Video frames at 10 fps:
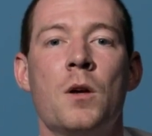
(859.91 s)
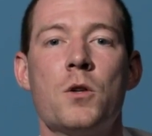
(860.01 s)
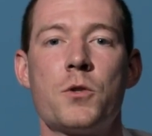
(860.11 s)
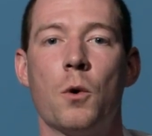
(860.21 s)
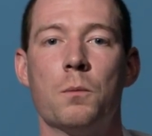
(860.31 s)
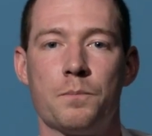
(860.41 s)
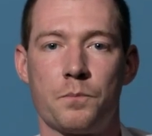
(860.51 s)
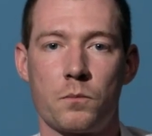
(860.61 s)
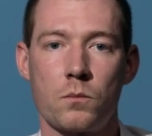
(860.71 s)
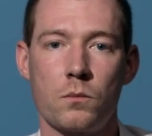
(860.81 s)
So
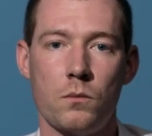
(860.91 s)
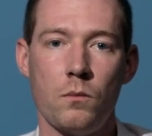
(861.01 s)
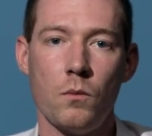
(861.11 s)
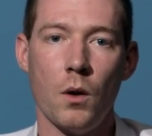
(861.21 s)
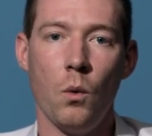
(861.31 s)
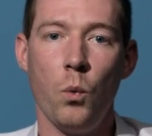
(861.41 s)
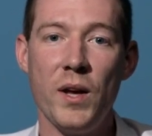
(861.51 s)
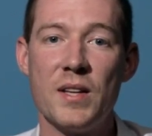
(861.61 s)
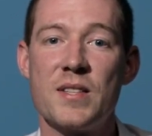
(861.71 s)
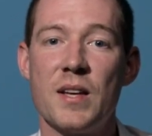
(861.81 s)

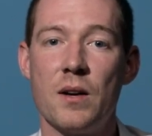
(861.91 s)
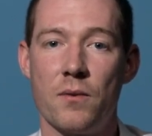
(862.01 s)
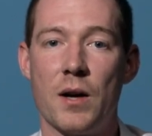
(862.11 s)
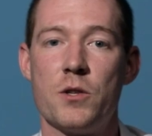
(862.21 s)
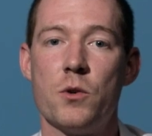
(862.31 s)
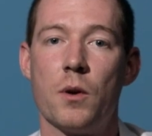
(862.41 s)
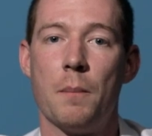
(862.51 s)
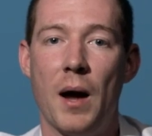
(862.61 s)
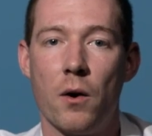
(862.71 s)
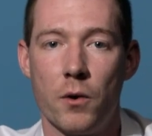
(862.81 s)
we incentivize you and
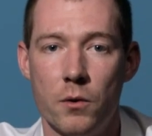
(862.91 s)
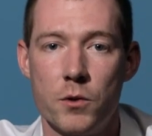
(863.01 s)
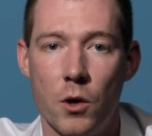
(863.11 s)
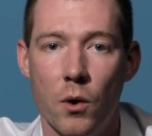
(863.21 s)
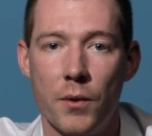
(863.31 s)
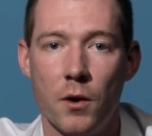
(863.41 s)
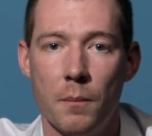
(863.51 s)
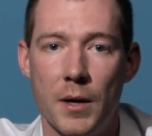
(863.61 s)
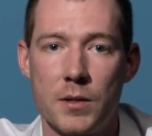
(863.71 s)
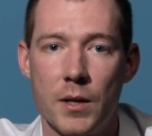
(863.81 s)
empower you to go out there and
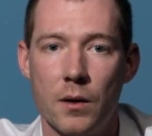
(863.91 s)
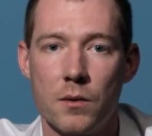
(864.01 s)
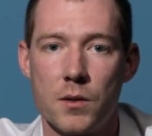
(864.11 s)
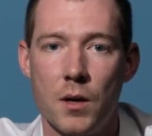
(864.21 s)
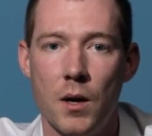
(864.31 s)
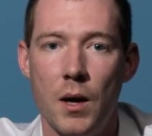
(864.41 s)
make sales.